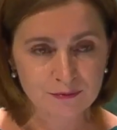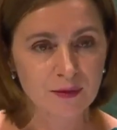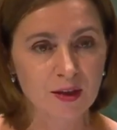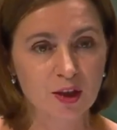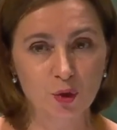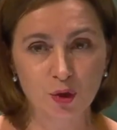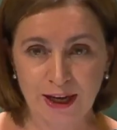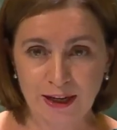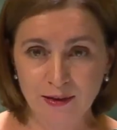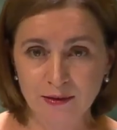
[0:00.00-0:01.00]

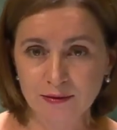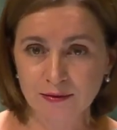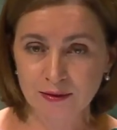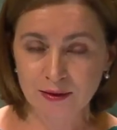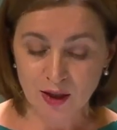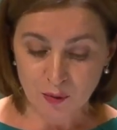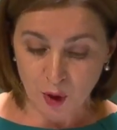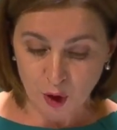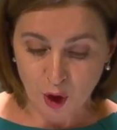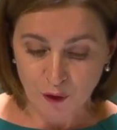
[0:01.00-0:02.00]
Ukraine,
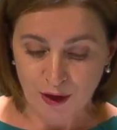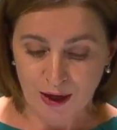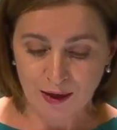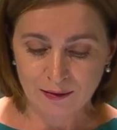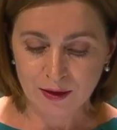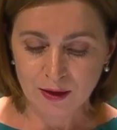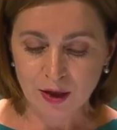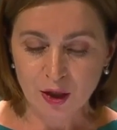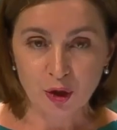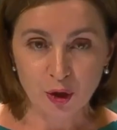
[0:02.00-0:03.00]
Moldova,
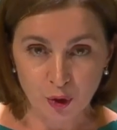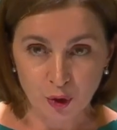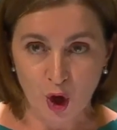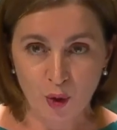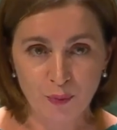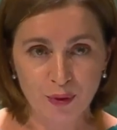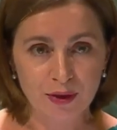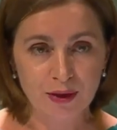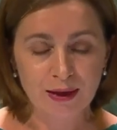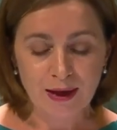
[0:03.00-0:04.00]
Europe,
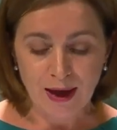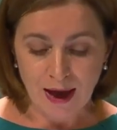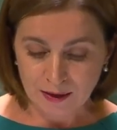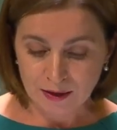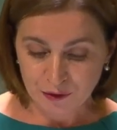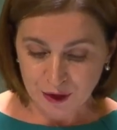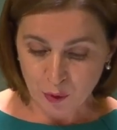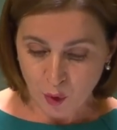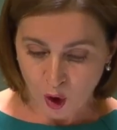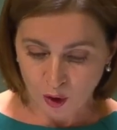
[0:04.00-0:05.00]
and the free
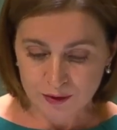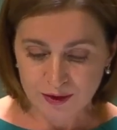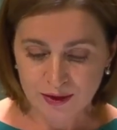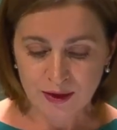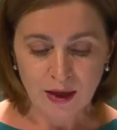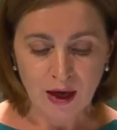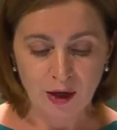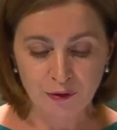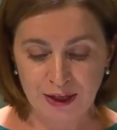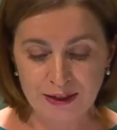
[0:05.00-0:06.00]
world are
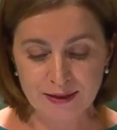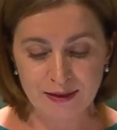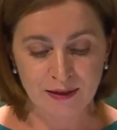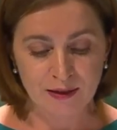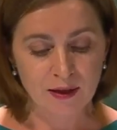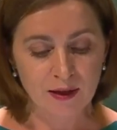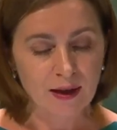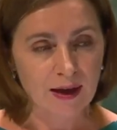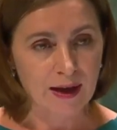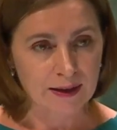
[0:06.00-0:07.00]
facing
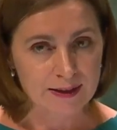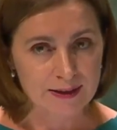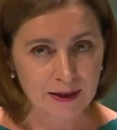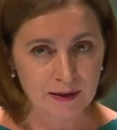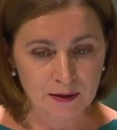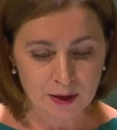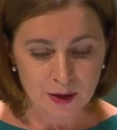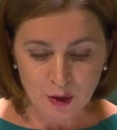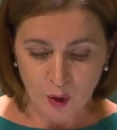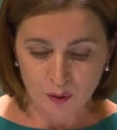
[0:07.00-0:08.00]
an external
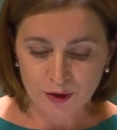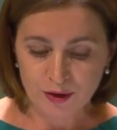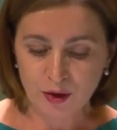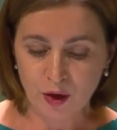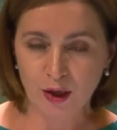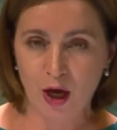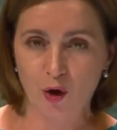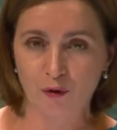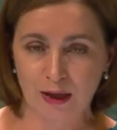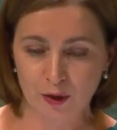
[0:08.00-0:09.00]
assault on our
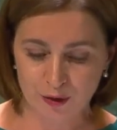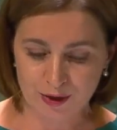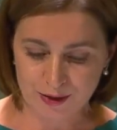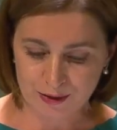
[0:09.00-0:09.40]
values.